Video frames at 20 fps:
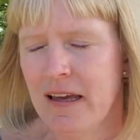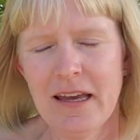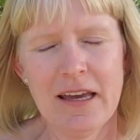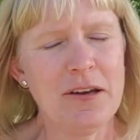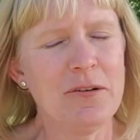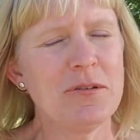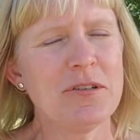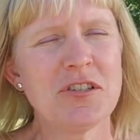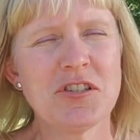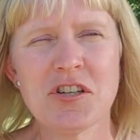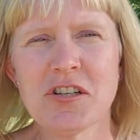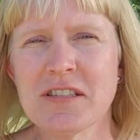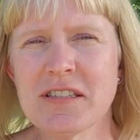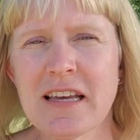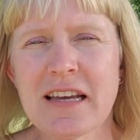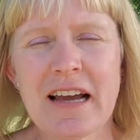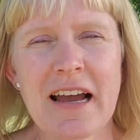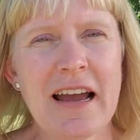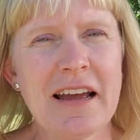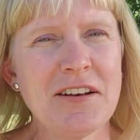it was just
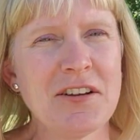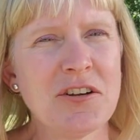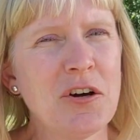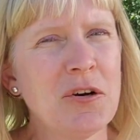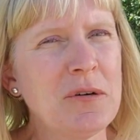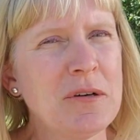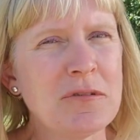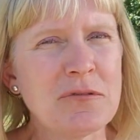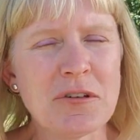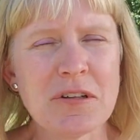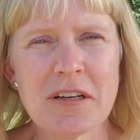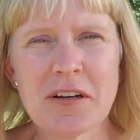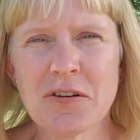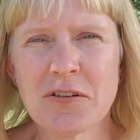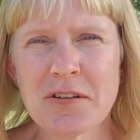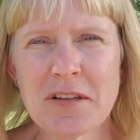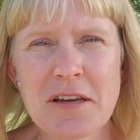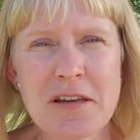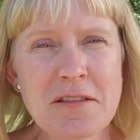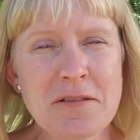like I had to go in really
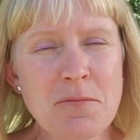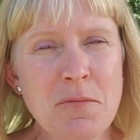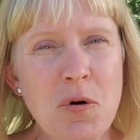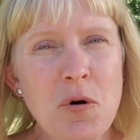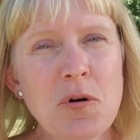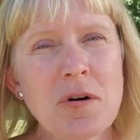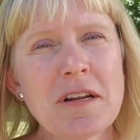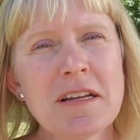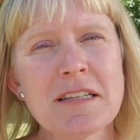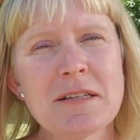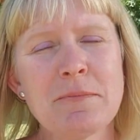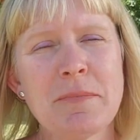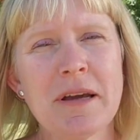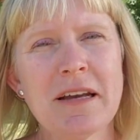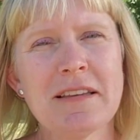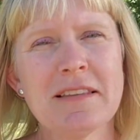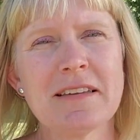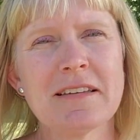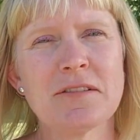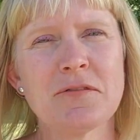early in the morning to
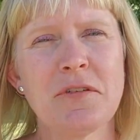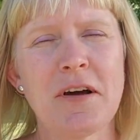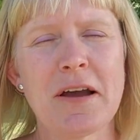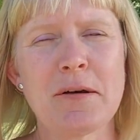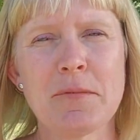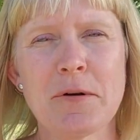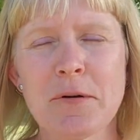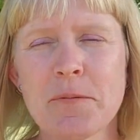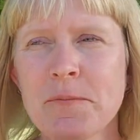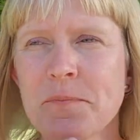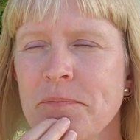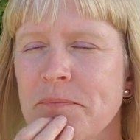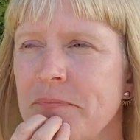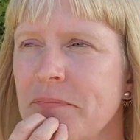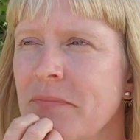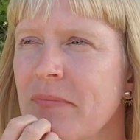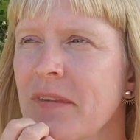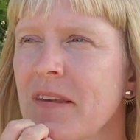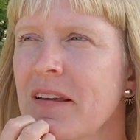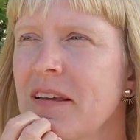pick this fiber.
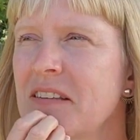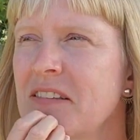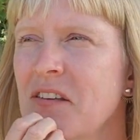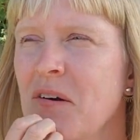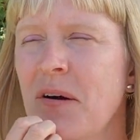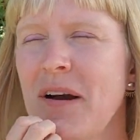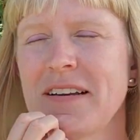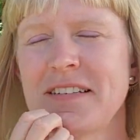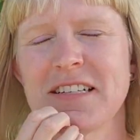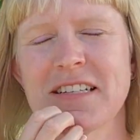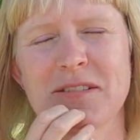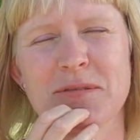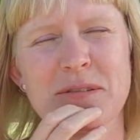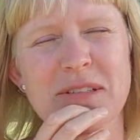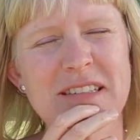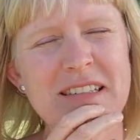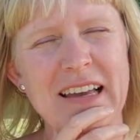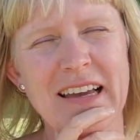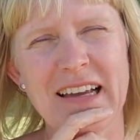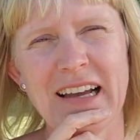So I just
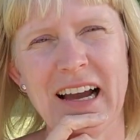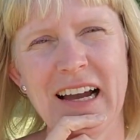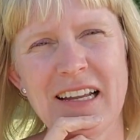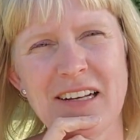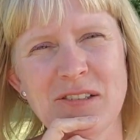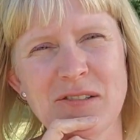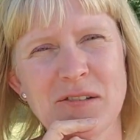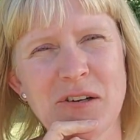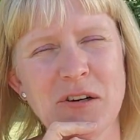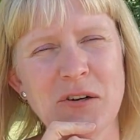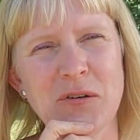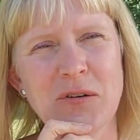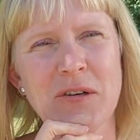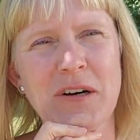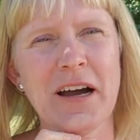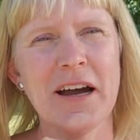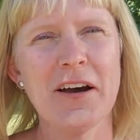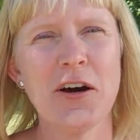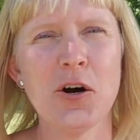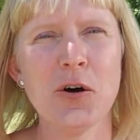was like, I don't know.
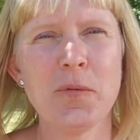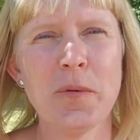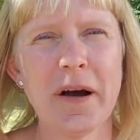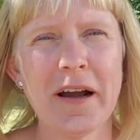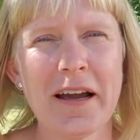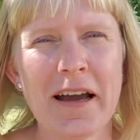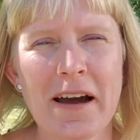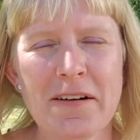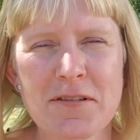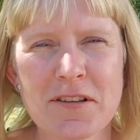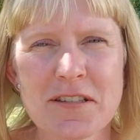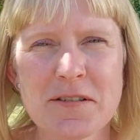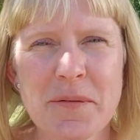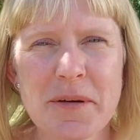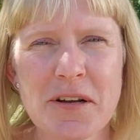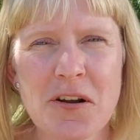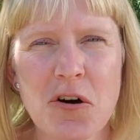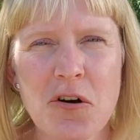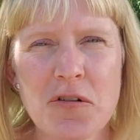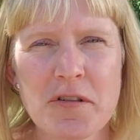I hope I haven't
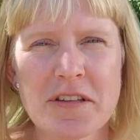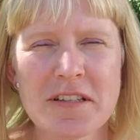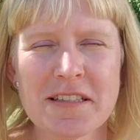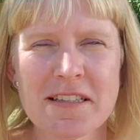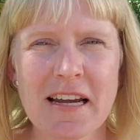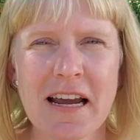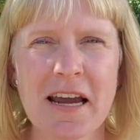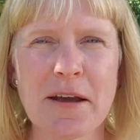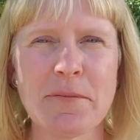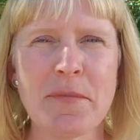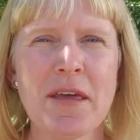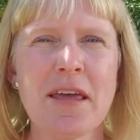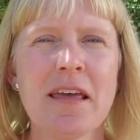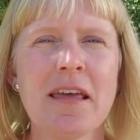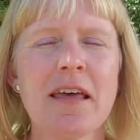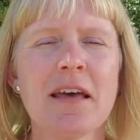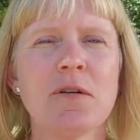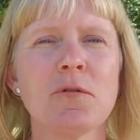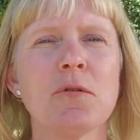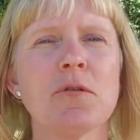spent all this time.
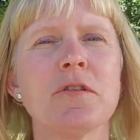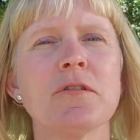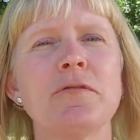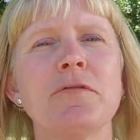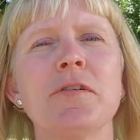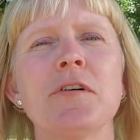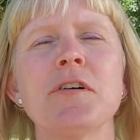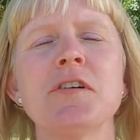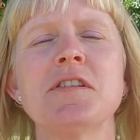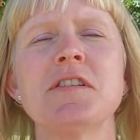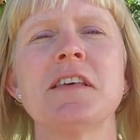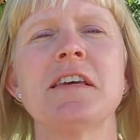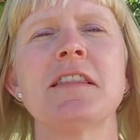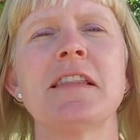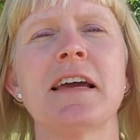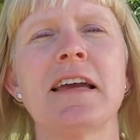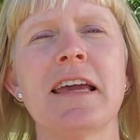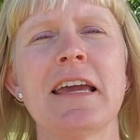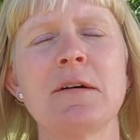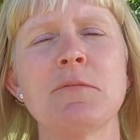Well, the first thing
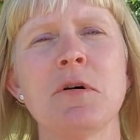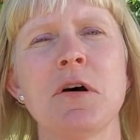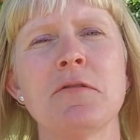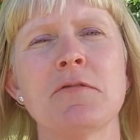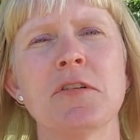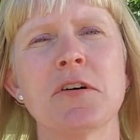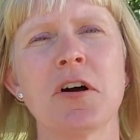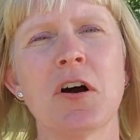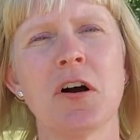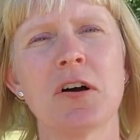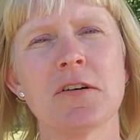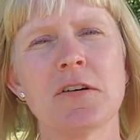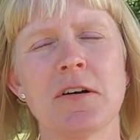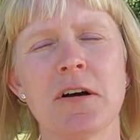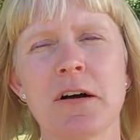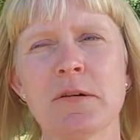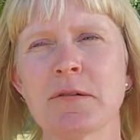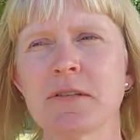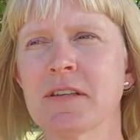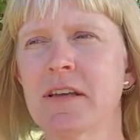that came off the carter,
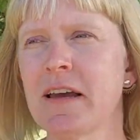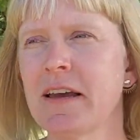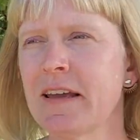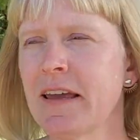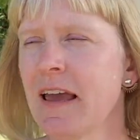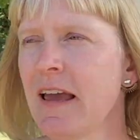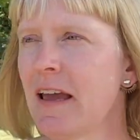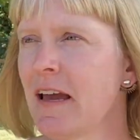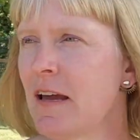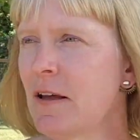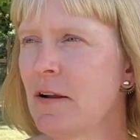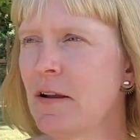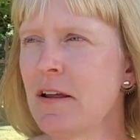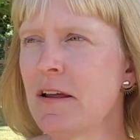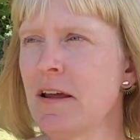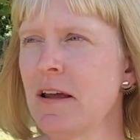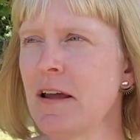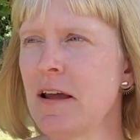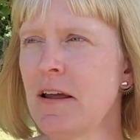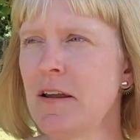I was like,
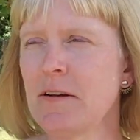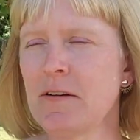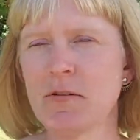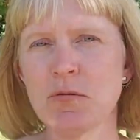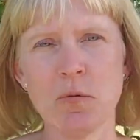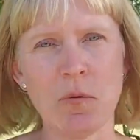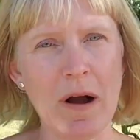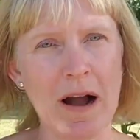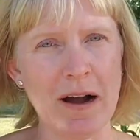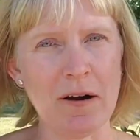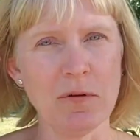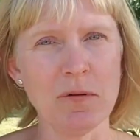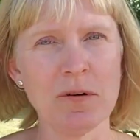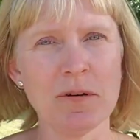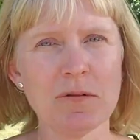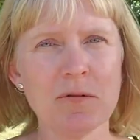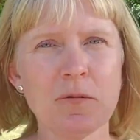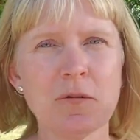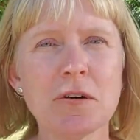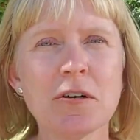and wow,
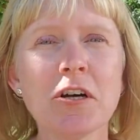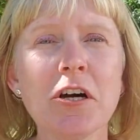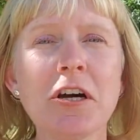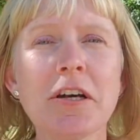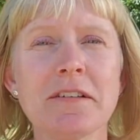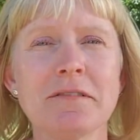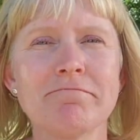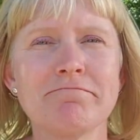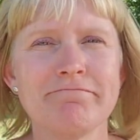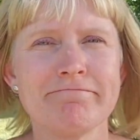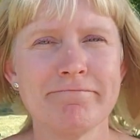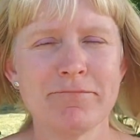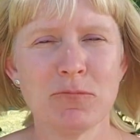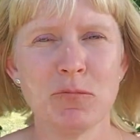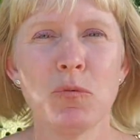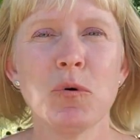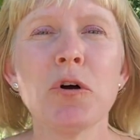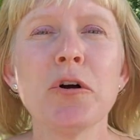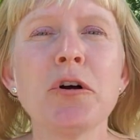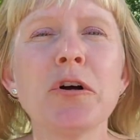we're good.
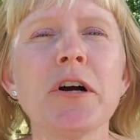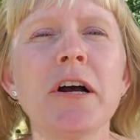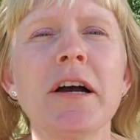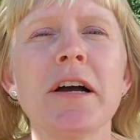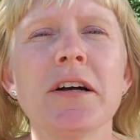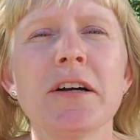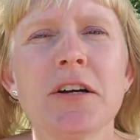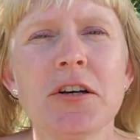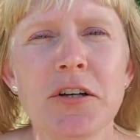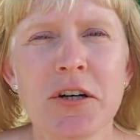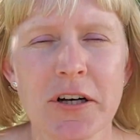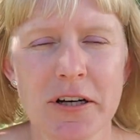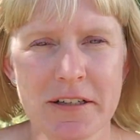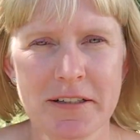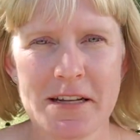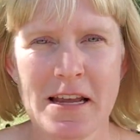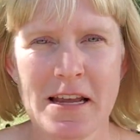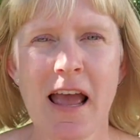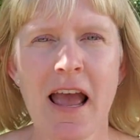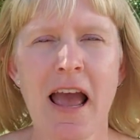We're good.
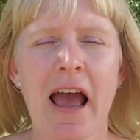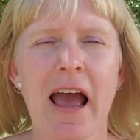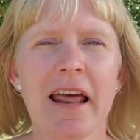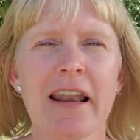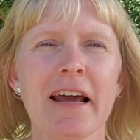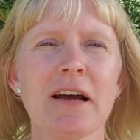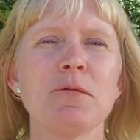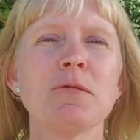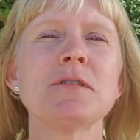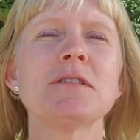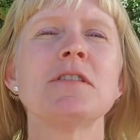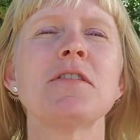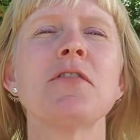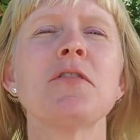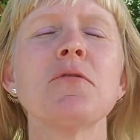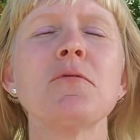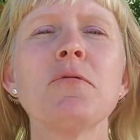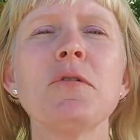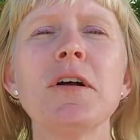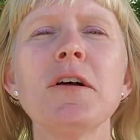And I was
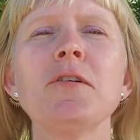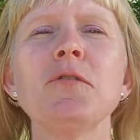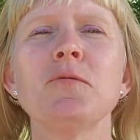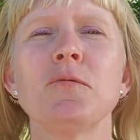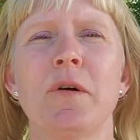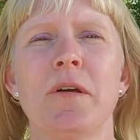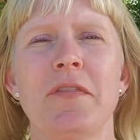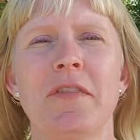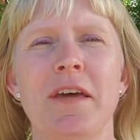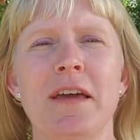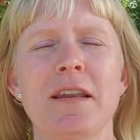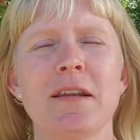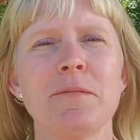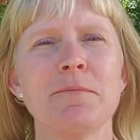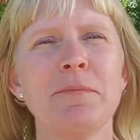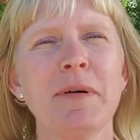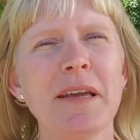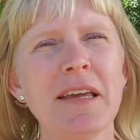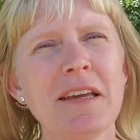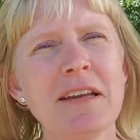thrilled with it,
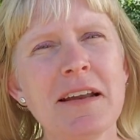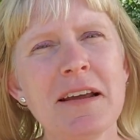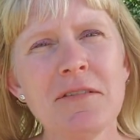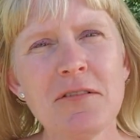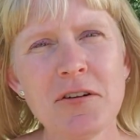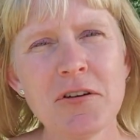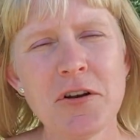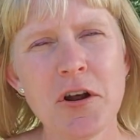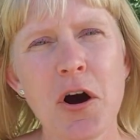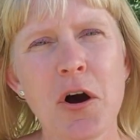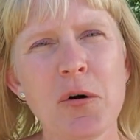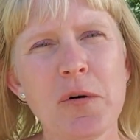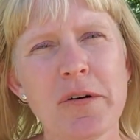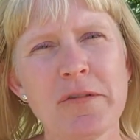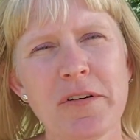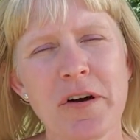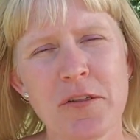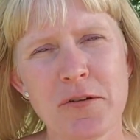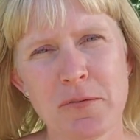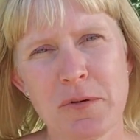but you never know
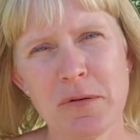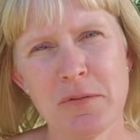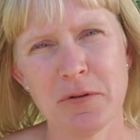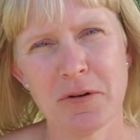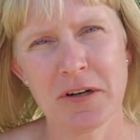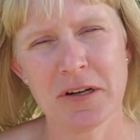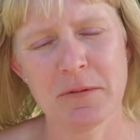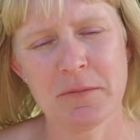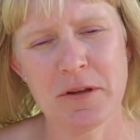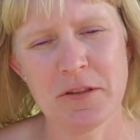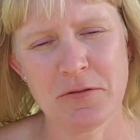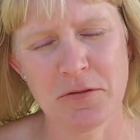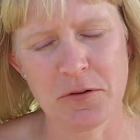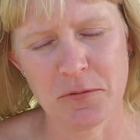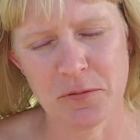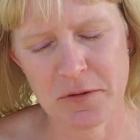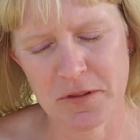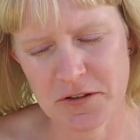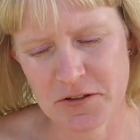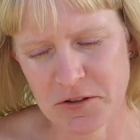if other people are going to be
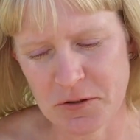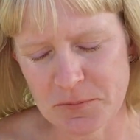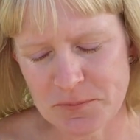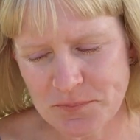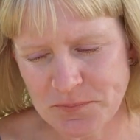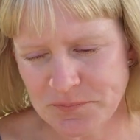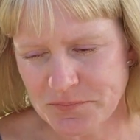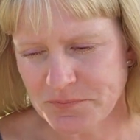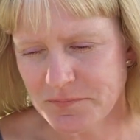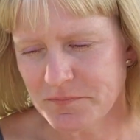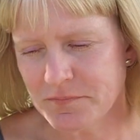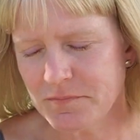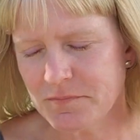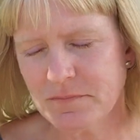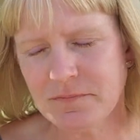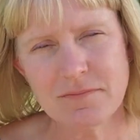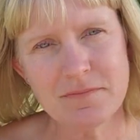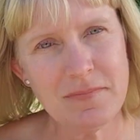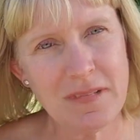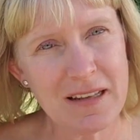thrilled with it too.
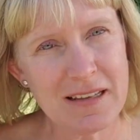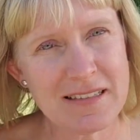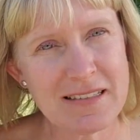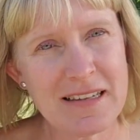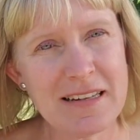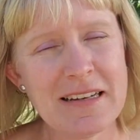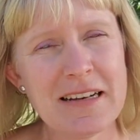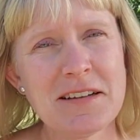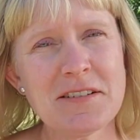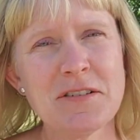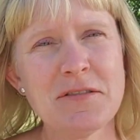Sent it out